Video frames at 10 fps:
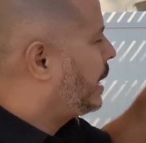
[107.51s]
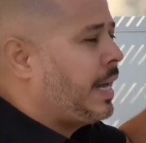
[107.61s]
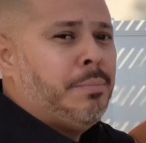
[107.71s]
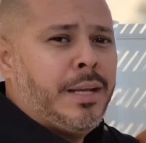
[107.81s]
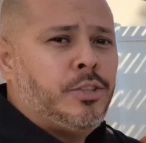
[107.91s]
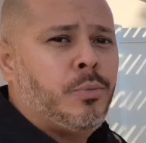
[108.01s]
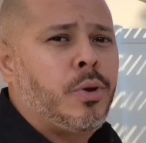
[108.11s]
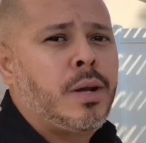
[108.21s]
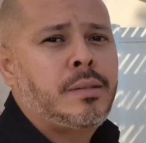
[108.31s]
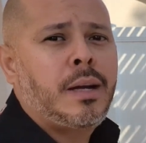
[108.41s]
like I mentioned,
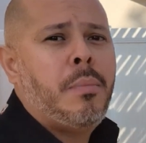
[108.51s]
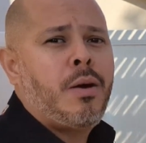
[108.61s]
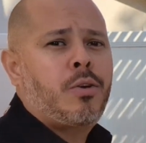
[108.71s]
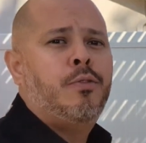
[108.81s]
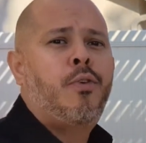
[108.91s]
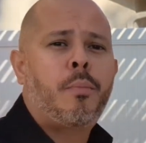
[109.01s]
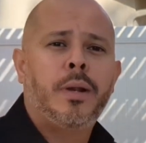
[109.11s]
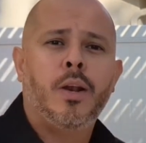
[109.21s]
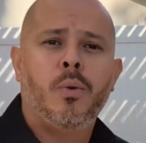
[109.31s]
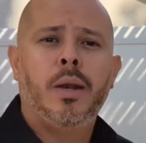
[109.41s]
we're going to talk about
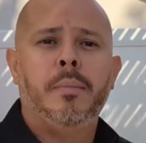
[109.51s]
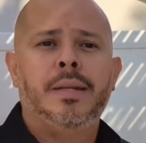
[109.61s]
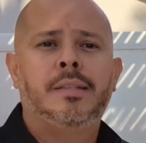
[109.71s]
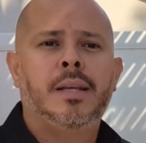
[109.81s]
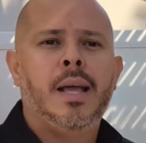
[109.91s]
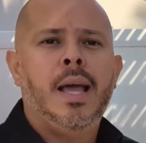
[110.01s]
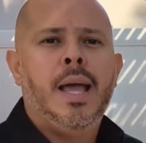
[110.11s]
conforming loan limits.